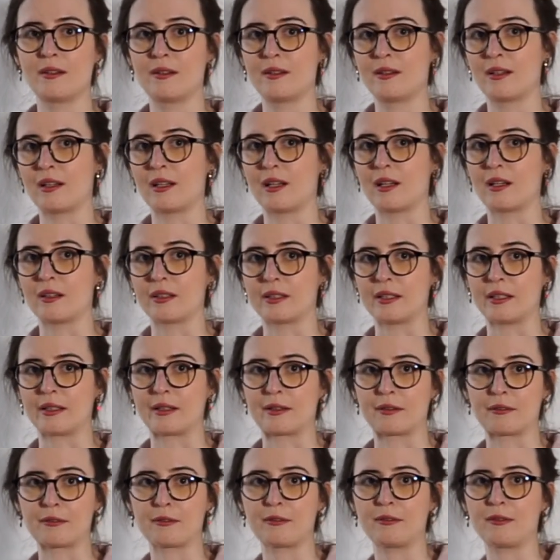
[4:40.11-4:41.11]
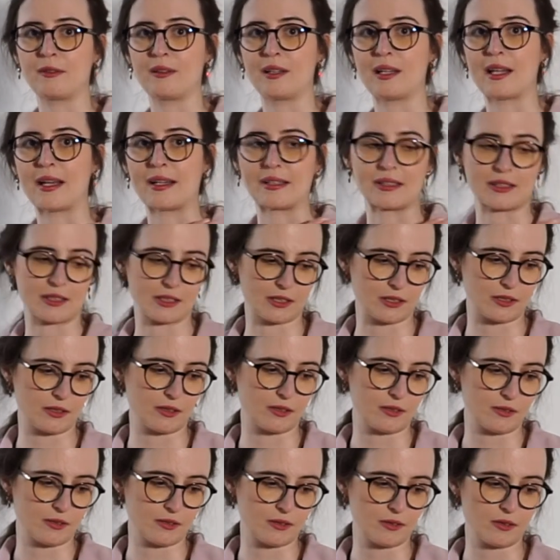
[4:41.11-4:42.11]
lying flat
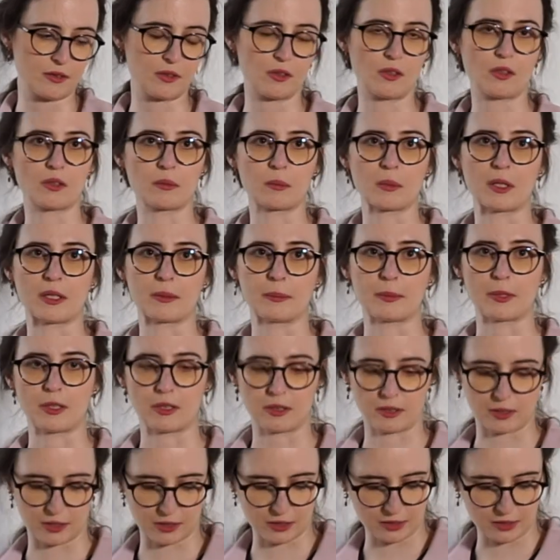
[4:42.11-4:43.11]
on my body.